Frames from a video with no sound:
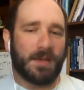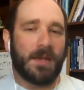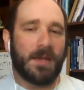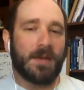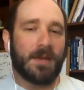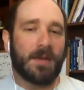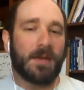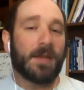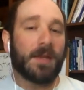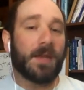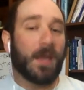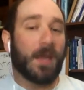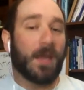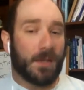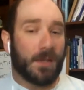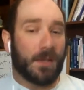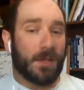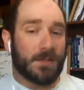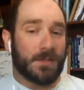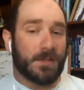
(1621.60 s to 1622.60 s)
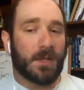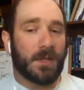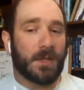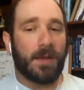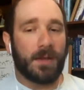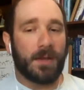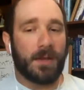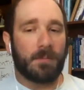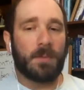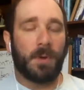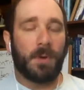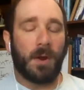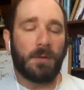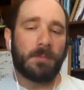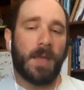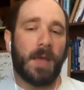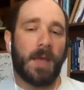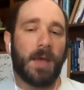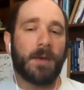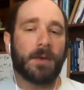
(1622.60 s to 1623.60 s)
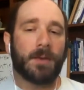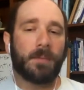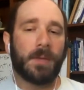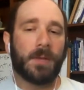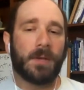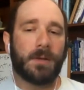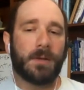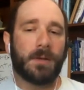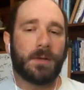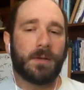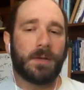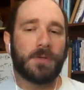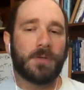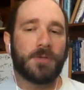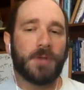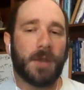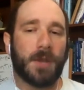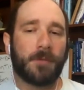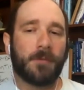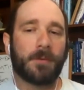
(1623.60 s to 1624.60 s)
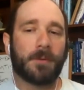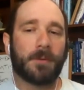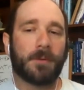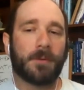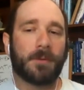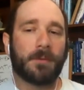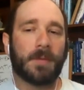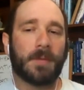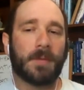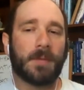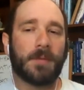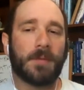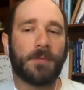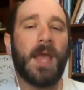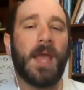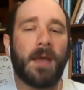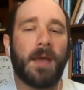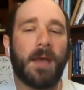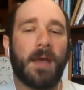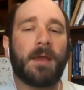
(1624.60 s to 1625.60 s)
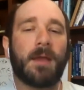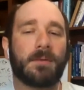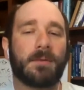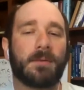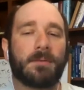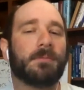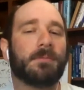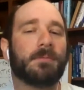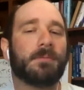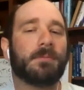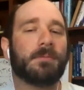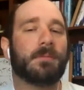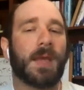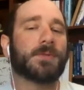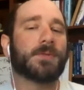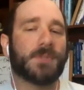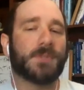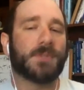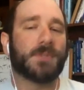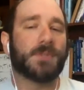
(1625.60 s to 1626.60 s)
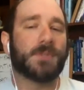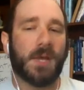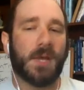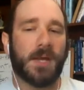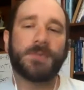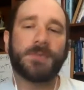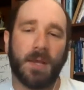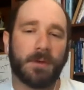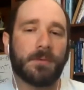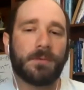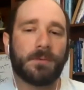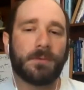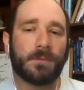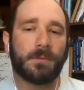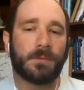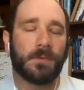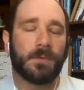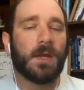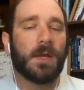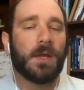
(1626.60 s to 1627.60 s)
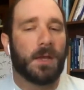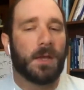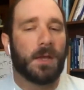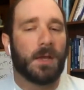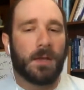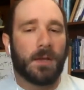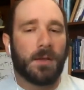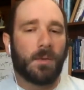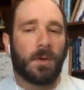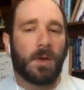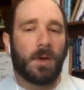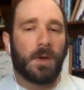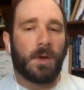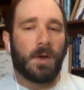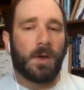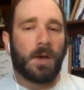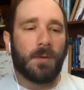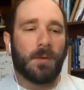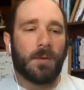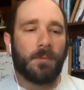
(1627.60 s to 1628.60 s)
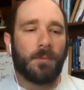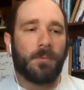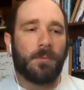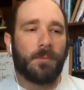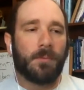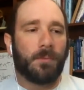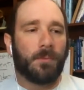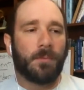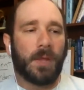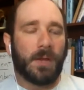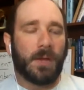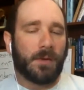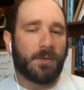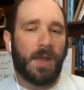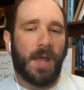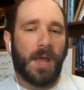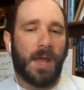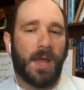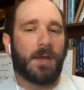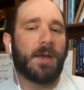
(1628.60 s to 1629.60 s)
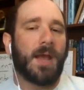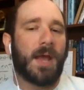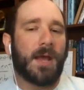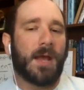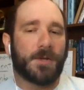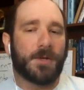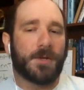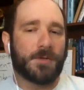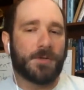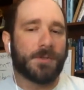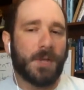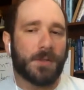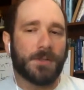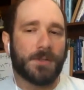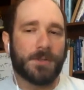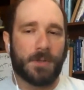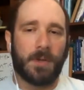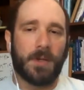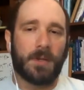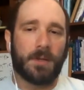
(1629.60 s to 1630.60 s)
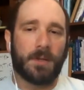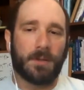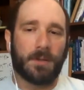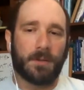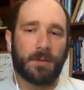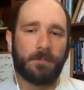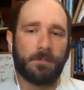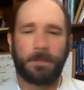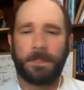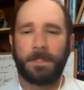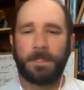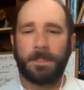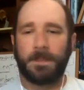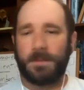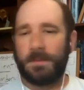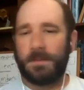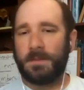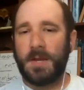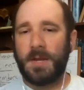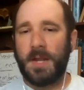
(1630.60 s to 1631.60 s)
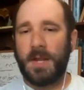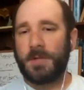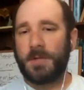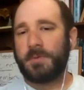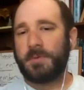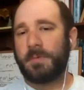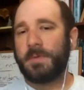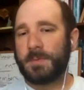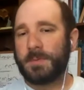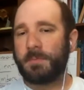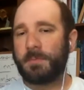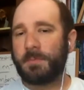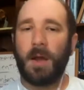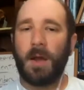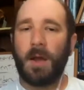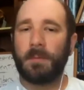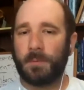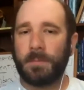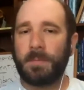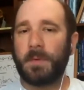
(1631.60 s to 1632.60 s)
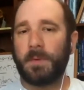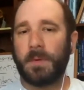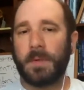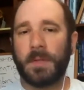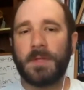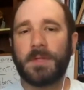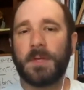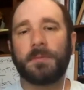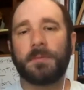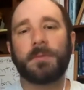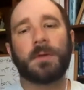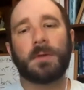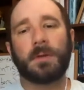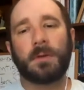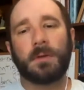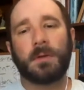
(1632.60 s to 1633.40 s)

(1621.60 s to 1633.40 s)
in, a, in a case like that, it can be problematic. But in general, if we had national science standards uh, and na- a national science curriculum, the nature of this problem would be really different.